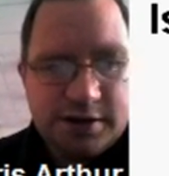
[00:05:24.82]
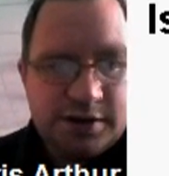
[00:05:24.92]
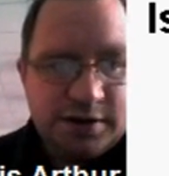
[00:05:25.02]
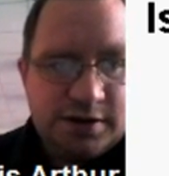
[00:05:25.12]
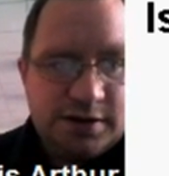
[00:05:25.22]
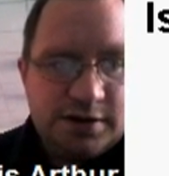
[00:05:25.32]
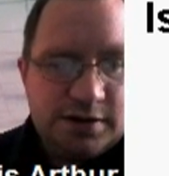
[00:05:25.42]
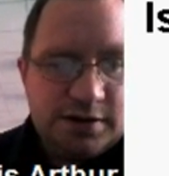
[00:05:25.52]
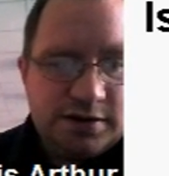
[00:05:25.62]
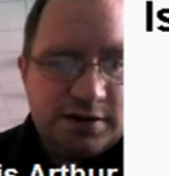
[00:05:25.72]

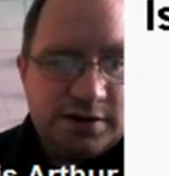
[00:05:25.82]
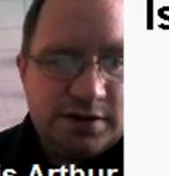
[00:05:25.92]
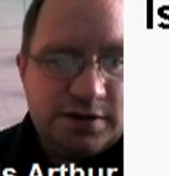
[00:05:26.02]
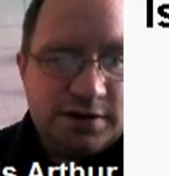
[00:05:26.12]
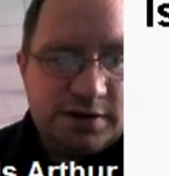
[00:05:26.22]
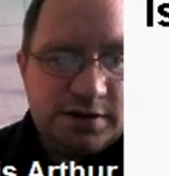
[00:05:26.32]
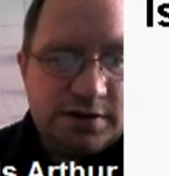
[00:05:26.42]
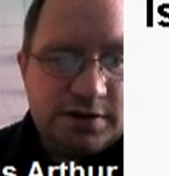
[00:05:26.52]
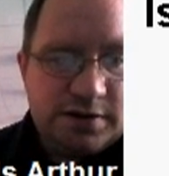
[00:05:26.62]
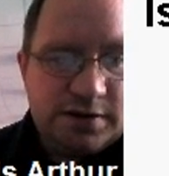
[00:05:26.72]

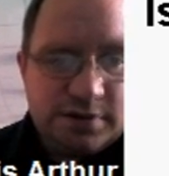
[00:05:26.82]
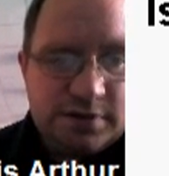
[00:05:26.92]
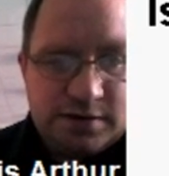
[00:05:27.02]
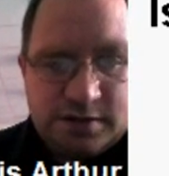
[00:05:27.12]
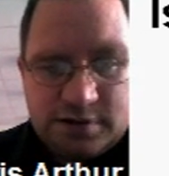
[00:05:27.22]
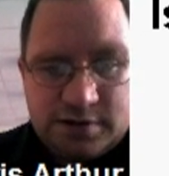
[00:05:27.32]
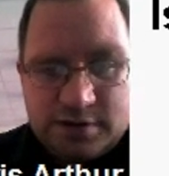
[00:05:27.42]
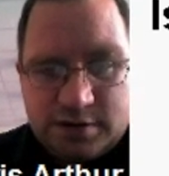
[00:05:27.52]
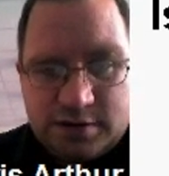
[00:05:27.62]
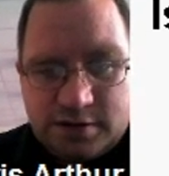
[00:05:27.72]

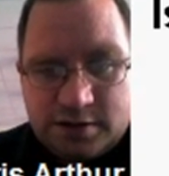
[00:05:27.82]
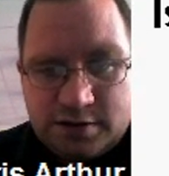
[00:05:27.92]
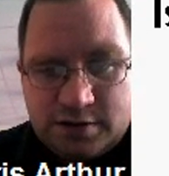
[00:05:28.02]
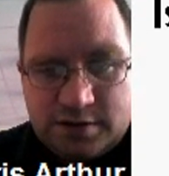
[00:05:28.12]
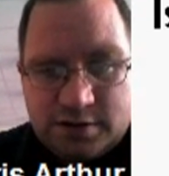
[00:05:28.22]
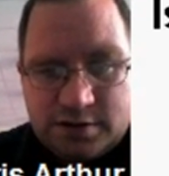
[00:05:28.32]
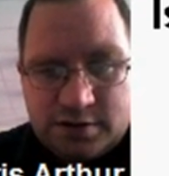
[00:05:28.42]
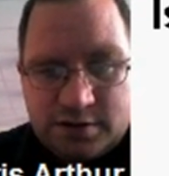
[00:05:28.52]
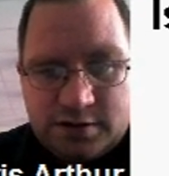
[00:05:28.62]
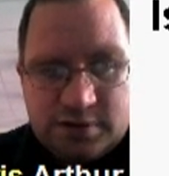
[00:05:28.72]

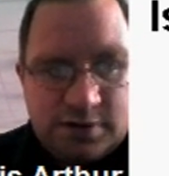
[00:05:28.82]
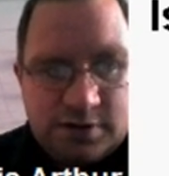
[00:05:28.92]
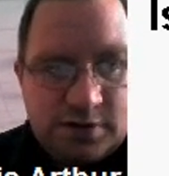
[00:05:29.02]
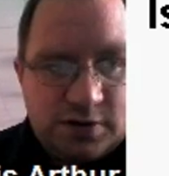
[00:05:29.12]
No one is speaking in this clip.